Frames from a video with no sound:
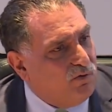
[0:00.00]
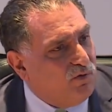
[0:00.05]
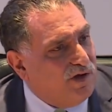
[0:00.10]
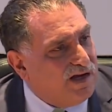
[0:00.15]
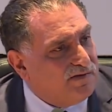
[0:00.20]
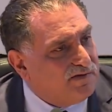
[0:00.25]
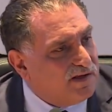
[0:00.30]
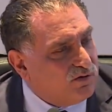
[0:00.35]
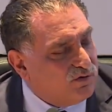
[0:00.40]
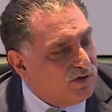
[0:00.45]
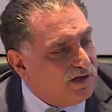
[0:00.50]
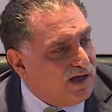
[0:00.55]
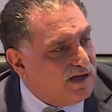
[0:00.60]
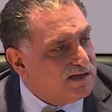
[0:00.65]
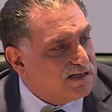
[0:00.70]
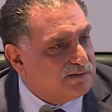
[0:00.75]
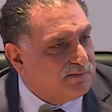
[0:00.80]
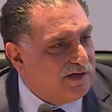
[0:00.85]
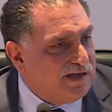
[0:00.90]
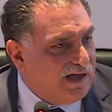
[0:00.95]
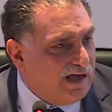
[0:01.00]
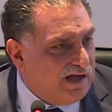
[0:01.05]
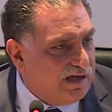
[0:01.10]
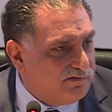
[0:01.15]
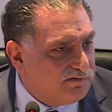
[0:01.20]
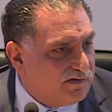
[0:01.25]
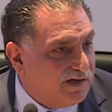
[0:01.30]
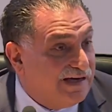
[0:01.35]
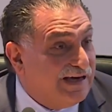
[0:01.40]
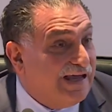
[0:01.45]
it was not their
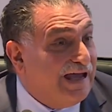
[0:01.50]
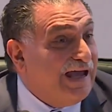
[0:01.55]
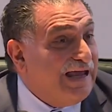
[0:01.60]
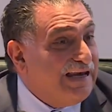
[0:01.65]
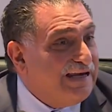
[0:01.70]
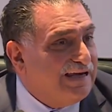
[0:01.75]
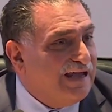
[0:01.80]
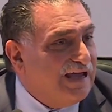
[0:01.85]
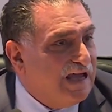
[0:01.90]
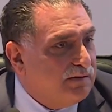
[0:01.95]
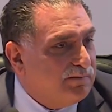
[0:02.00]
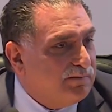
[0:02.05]
capital.